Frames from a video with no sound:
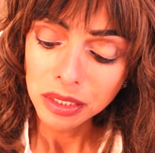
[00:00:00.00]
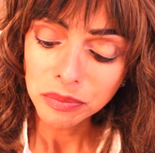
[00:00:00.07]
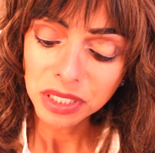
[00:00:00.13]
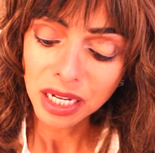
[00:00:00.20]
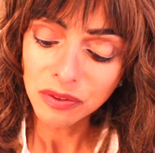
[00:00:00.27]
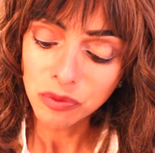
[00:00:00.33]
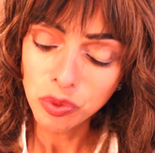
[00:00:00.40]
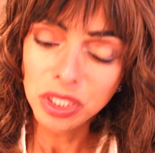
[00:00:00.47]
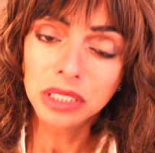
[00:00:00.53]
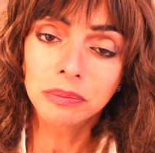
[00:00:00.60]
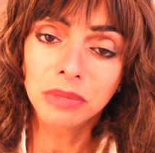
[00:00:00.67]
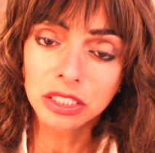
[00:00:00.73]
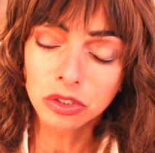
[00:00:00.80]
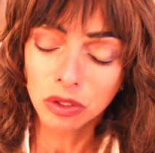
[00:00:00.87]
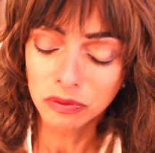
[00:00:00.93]
But I've weaned
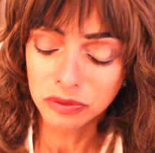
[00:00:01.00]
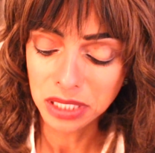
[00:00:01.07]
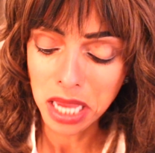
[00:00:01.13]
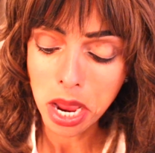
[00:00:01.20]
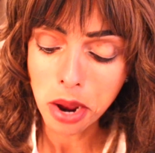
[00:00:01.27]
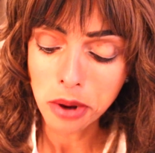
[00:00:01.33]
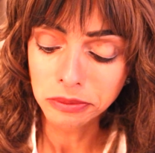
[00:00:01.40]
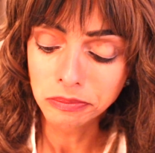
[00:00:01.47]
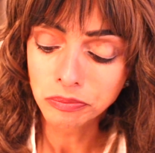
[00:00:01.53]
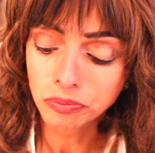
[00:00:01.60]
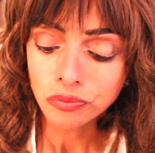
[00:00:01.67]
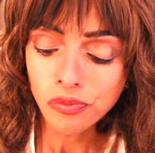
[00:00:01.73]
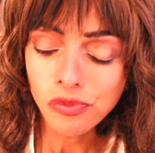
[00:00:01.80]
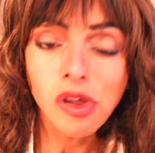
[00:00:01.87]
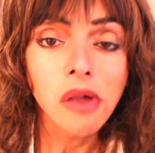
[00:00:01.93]
myself down.
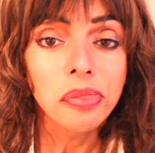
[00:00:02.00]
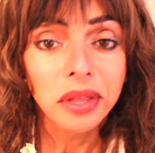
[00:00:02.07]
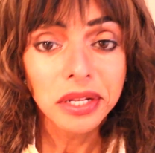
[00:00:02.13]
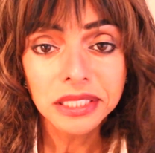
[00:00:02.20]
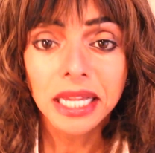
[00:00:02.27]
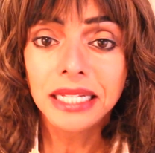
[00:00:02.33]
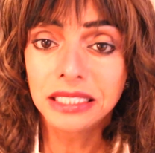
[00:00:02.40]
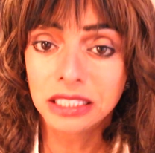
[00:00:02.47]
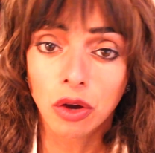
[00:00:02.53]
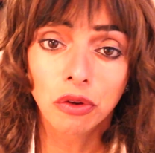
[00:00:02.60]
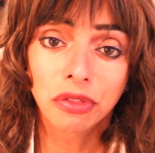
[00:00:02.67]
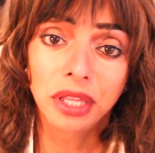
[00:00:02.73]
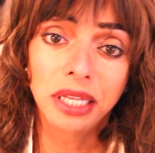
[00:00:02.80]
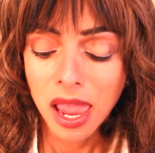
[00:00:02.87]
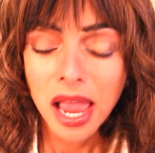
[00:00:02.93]
They taste
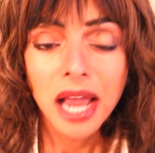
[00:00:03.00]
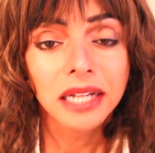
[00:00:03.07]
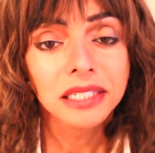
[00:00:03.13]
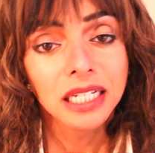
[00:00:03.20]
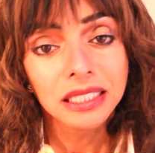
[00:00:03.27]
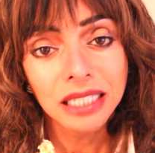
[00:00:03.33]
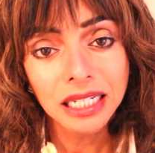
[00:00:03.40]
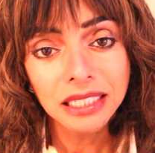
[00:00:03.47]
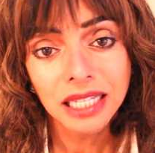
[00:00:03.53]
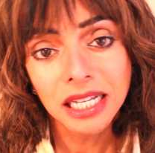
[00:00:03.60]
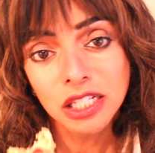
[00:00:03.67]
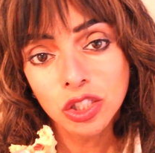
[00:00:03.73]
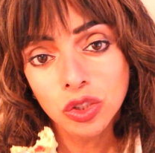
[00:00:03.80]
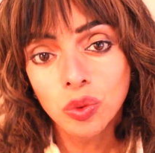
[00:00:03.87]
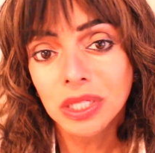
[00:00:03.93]
healthy. And then they
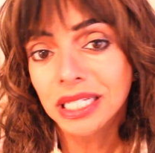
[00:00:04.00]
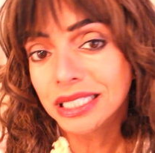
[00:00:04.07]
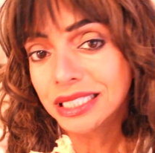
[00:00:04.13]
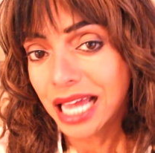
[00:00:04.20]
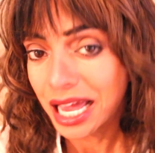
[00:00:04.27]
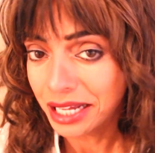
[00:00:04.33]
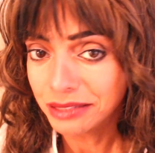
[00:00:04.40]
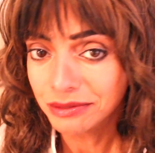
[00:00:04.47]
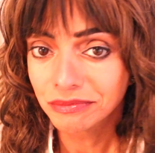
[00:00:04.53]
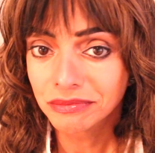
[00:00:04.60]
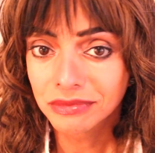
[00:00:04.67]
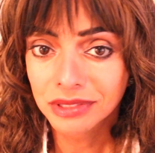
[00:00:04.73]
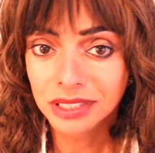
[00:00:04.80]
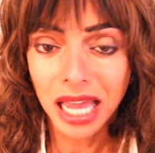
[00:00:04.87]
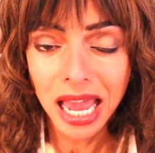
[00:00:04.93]
taste sweet at the end.
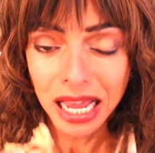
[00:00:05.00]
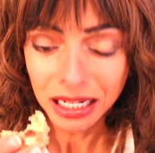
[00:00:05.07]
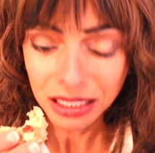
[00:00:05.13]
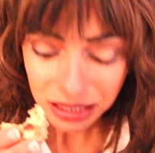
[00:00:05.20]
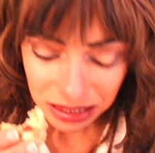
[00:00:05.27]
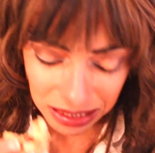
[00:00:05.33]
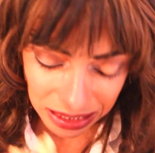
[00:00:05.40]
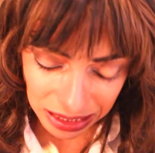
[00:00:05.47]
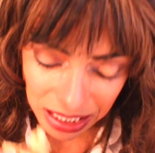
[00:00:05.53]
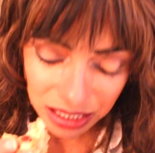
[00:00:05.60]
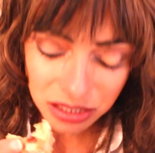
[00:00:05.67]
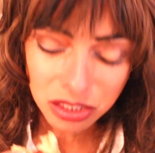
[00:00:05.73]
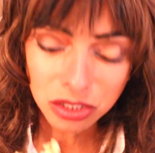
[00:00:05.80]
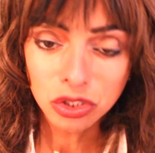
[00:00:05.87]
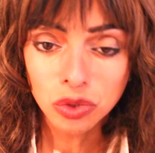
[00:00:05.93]
The end
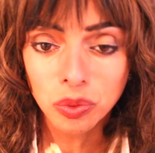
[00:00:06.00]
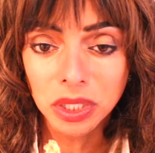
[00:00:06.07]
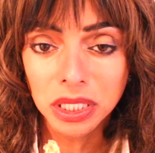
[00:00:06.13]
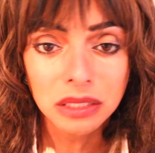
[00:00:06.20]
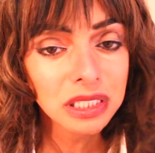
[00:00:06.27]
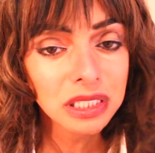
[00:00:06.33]
kicks the sweet.